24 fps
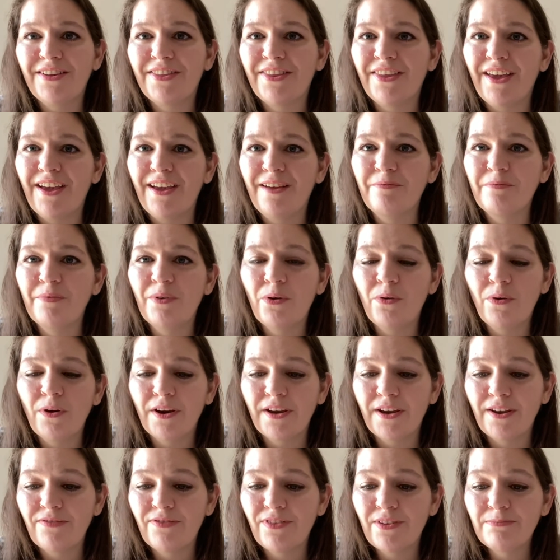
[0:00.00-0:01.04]
them, or
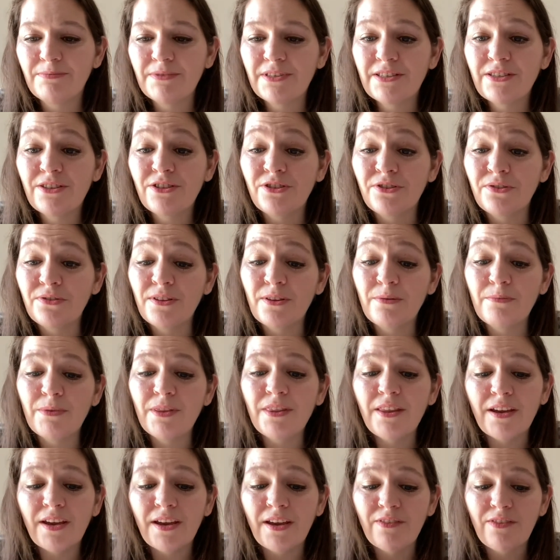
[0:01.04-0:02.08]
do them and
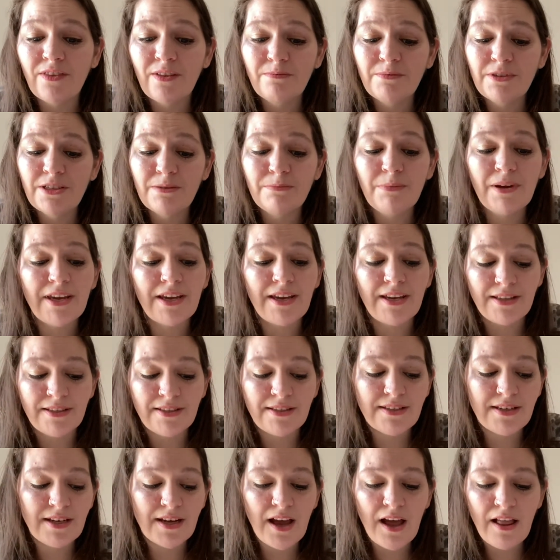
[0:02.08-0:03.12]
then give them to my kids
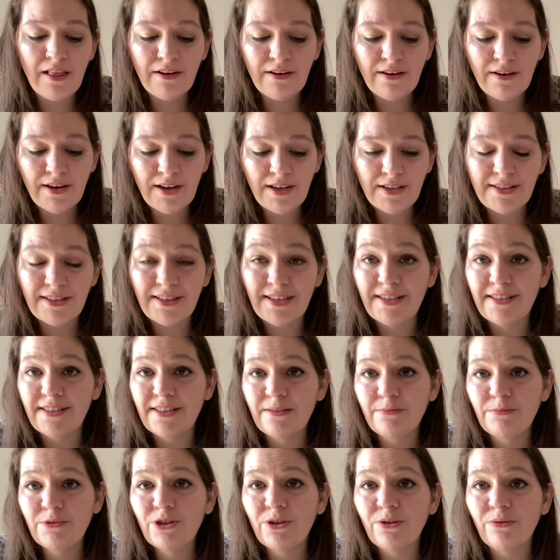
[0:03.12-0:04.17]
to color, because they
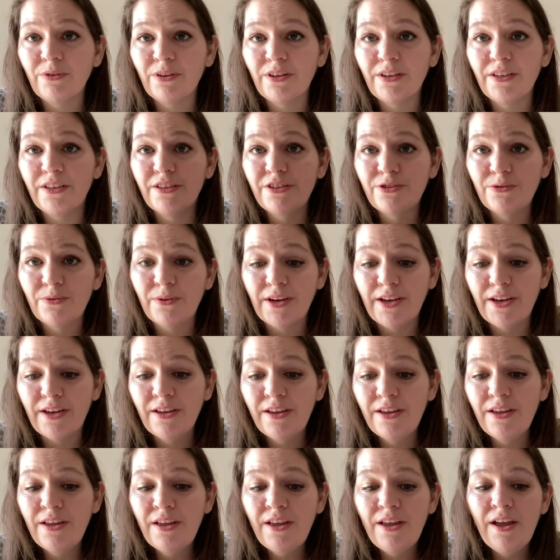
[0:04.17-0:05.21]
seem to really enjoy,
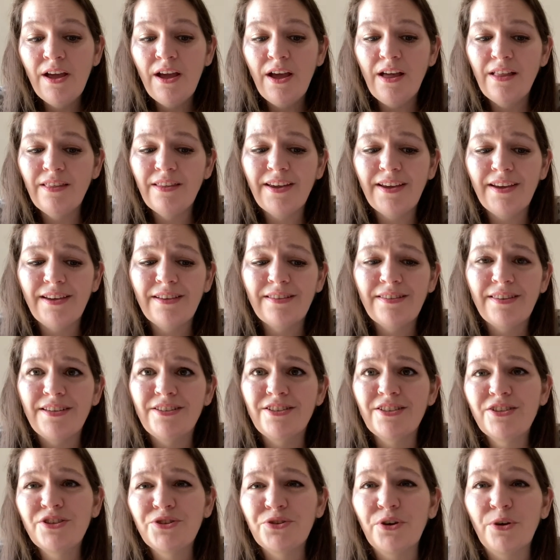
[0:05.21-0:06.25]
like, they
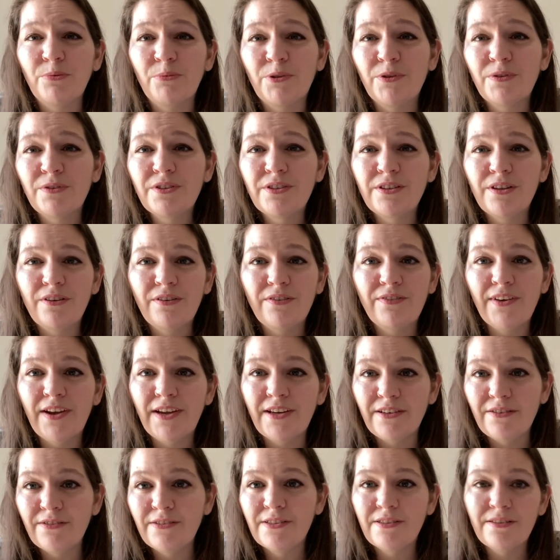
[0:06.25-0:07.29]
just scribble. So if
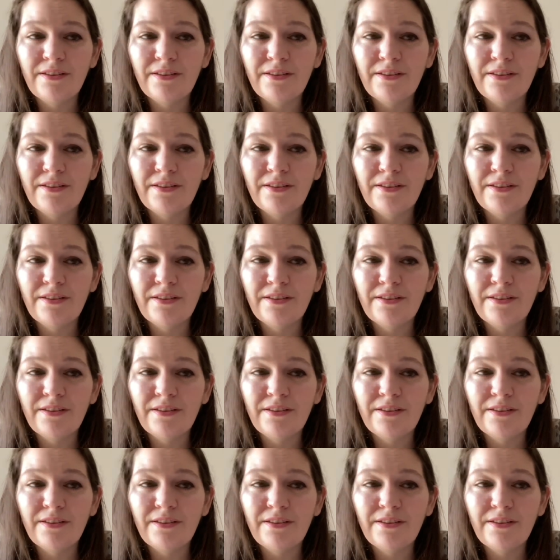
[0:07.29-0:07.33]
I've